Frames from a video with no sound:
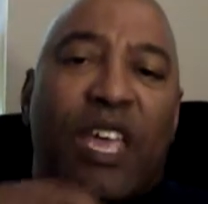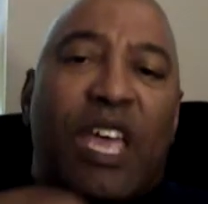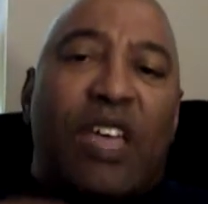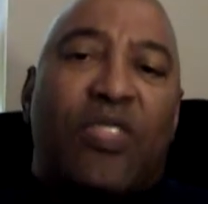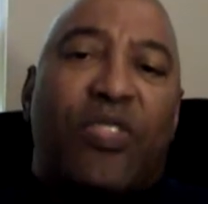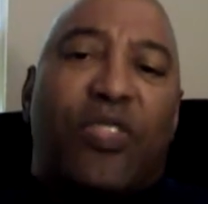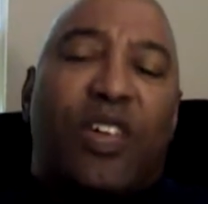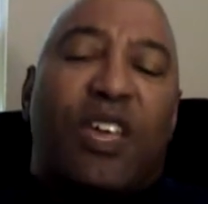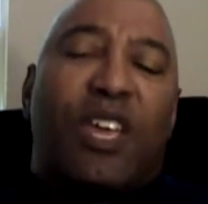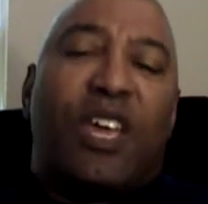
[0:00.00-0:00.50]

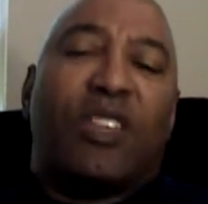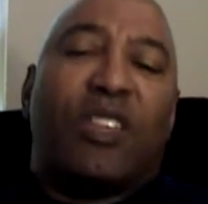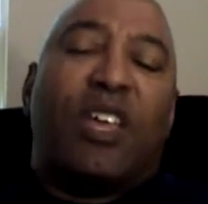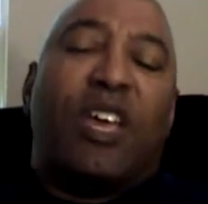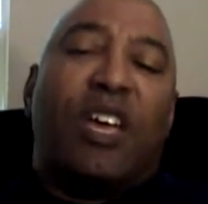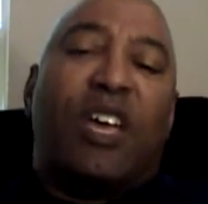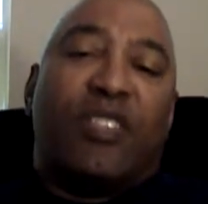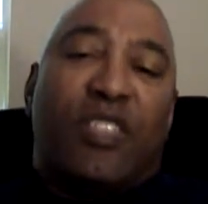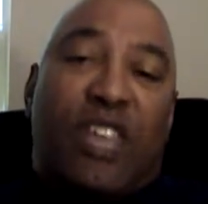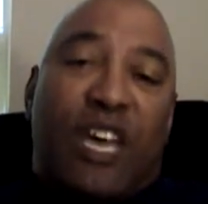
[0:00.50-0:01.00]
And
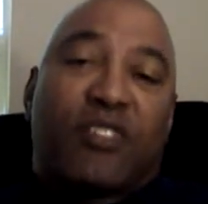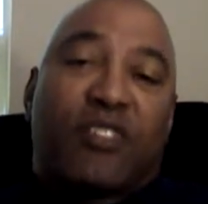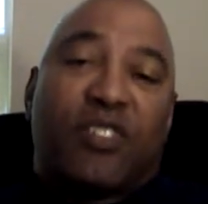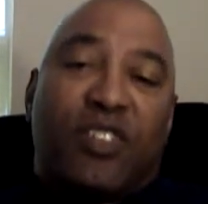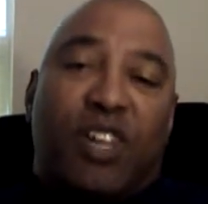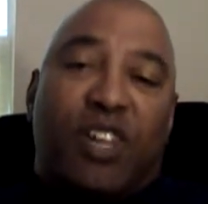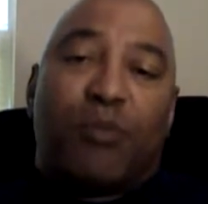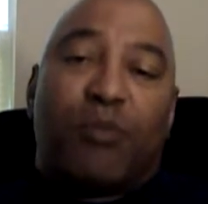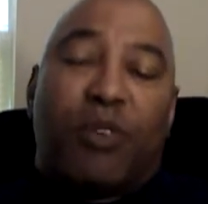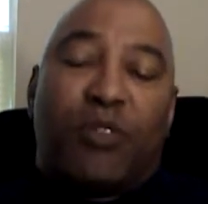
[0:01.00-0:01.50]
then
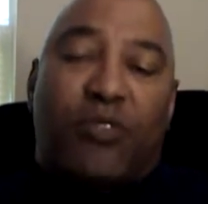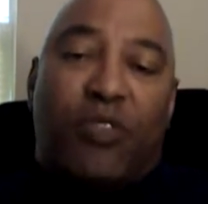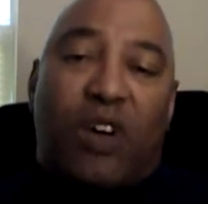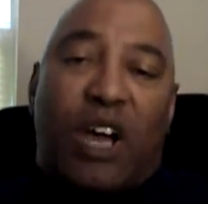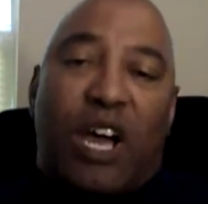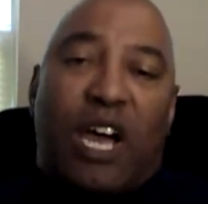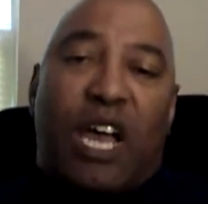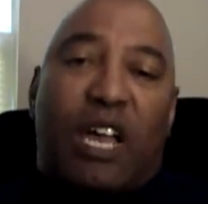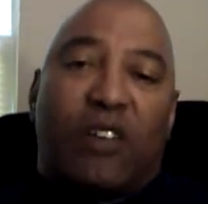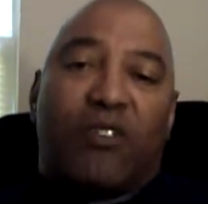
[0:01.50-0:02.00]
that's number
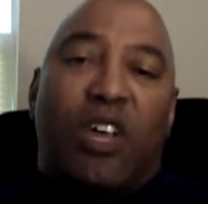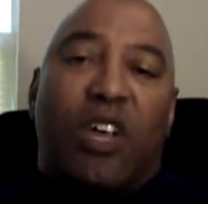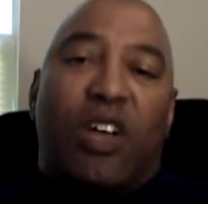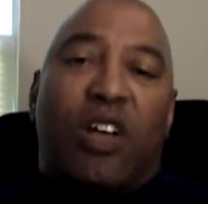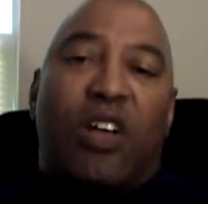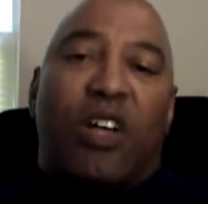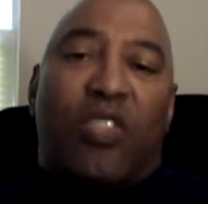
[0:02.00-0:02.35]
5.